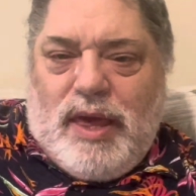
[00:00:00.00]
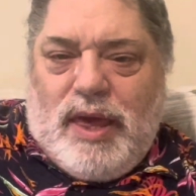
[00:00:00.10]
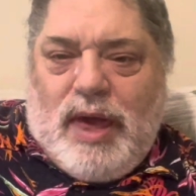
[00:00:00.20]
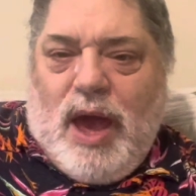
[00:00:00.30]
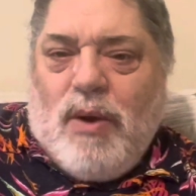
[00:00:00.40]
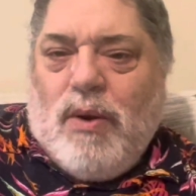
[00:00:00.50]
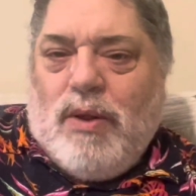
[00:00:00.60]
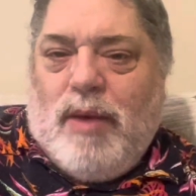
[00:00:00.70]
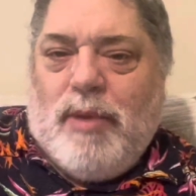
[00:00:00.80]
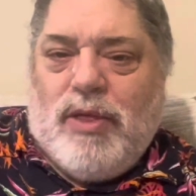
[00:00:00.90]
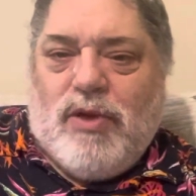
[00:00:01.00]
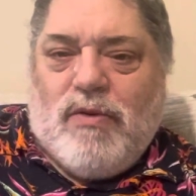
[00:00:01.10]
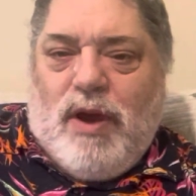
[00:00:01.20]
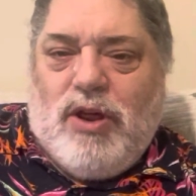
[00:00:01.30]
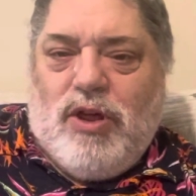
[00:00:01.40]
counter
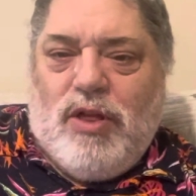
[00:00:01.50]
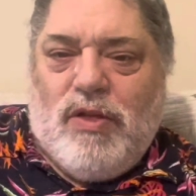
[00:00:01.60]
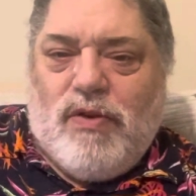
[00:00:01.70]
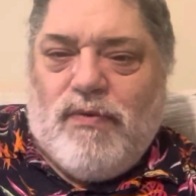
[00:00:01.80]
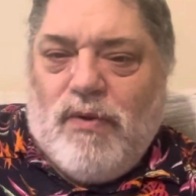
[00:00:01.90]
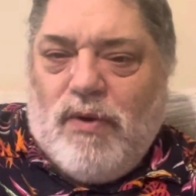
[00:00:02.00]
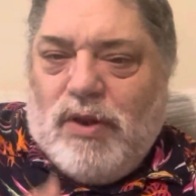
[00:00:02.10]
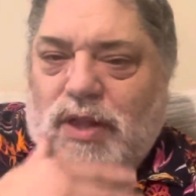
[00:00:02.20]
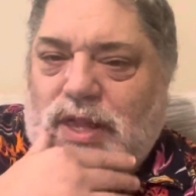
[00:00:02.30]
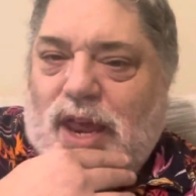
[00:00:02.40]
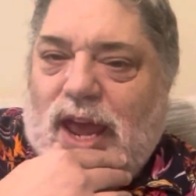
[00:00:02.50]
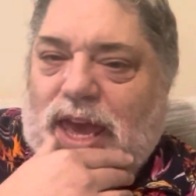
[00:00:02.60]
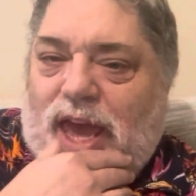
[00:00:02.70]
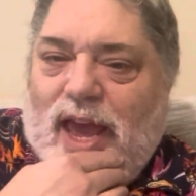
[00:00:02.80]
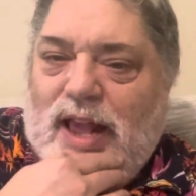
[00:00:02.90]
demonstrations for
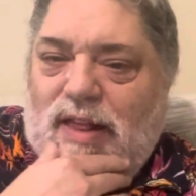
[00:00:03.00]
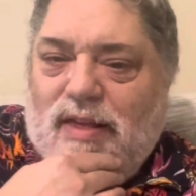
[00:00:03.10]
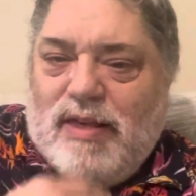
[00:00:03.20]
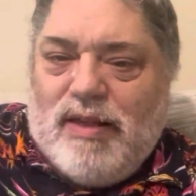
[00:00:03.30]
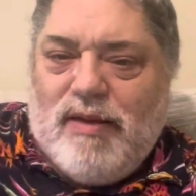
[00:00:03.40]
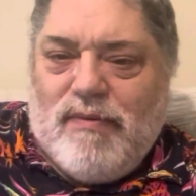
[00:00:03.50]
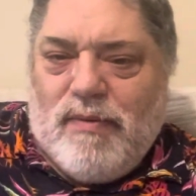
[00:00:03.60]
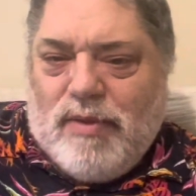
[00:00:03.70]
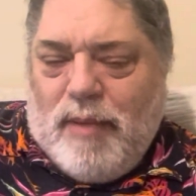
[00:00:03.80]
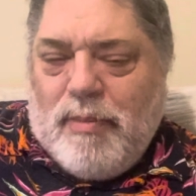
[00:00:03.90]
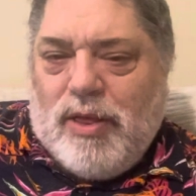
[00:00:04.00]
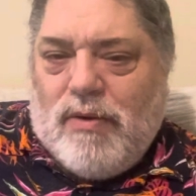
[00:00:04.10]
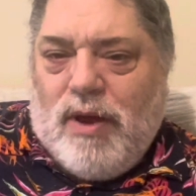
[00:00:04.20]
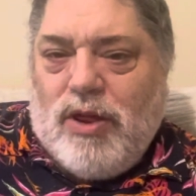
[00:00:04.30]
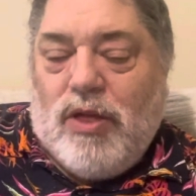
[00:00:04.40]
decades, for
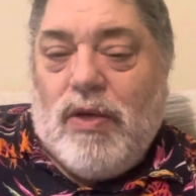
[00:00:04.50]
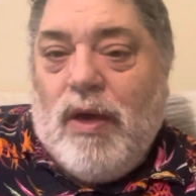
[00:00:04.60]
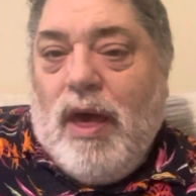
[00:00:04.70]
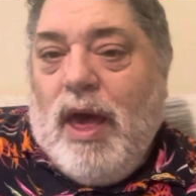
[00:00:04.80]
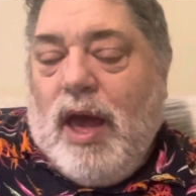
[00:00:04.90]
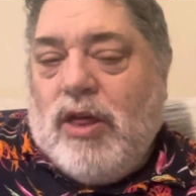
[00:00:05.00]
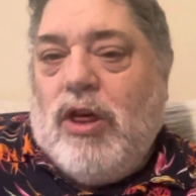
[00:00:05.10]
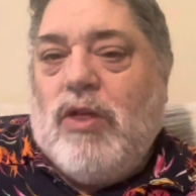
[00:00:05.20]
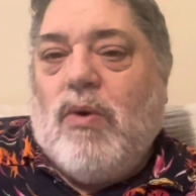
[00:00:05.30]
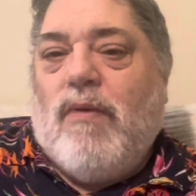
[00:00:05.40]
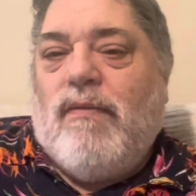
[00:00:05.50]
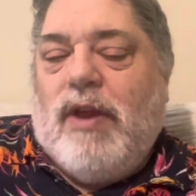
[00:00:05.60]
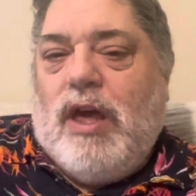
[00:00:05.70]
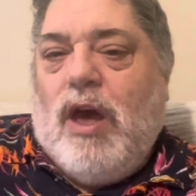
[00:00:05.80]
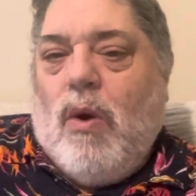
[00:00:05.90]
demonstrations. And she's on
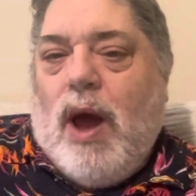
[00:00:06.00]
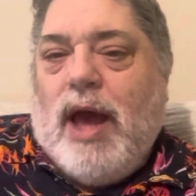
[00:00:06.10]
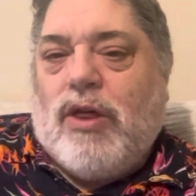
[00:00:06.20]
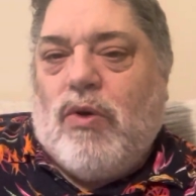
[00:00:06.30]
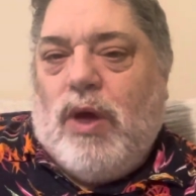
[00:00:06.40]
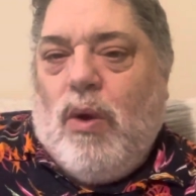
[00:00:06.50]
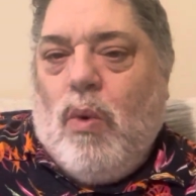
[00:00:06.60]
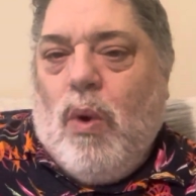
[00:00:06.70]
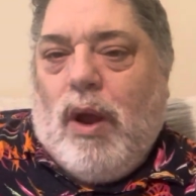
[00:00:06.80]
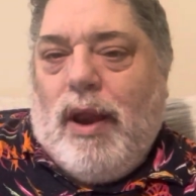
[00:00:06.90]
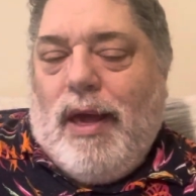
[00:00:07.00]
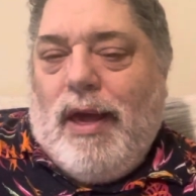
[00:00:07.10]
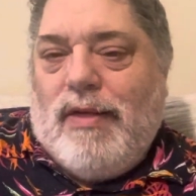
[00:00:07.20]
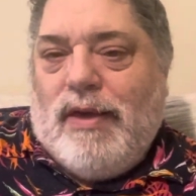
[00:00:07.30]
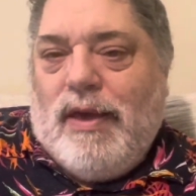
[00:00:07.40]
video actually
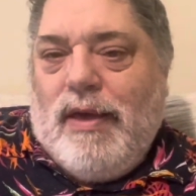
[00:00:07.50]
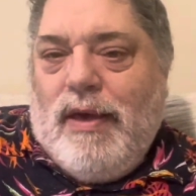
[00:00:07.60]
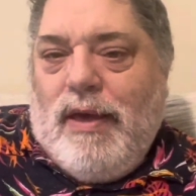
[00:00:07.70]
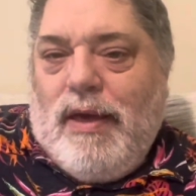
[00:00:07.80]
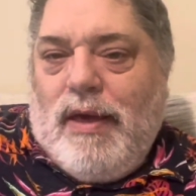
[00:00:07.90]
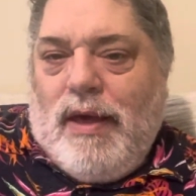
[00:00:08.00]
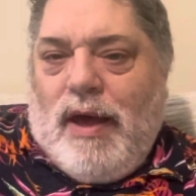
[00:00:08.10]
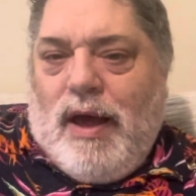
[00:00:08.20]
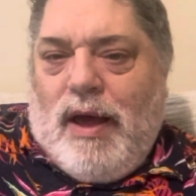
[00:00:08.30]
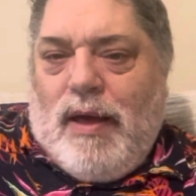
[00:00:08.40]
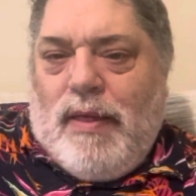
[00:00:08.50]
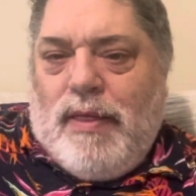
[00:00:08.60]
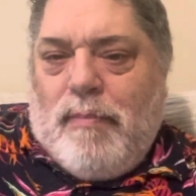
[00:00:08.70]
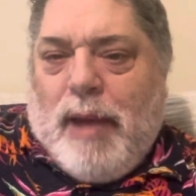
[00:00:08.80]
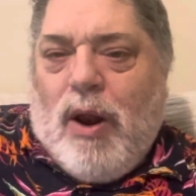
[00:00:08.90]
organizing uh,
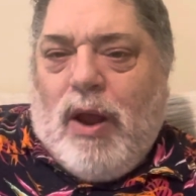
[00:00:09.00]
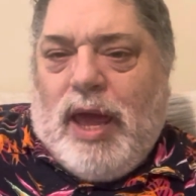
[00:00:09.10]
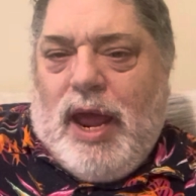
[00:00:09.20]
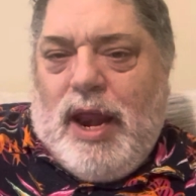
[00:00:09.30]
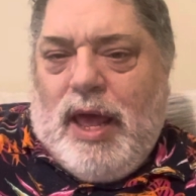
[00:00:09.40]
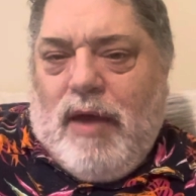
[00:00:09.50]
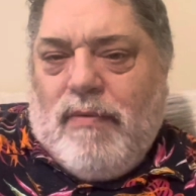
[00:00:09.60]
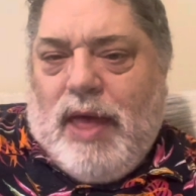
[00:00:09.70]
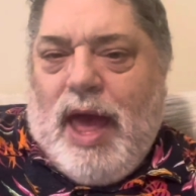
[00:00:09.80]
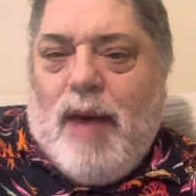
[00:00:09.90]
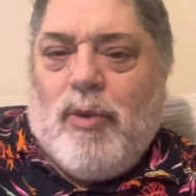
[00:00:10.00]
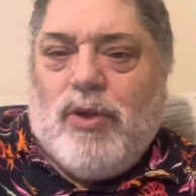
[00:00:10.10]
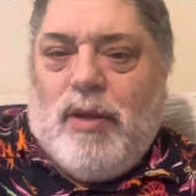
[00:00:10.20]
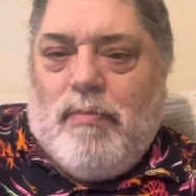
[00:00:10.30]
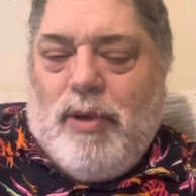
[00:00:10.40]
the barricading of the
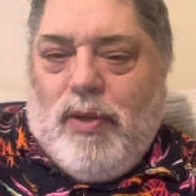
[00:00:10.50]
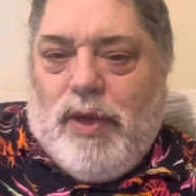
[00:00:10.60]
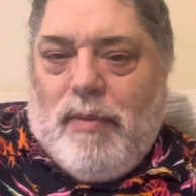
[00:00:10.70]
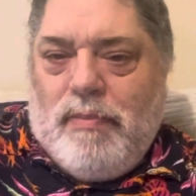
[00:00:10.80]
Hamilton building.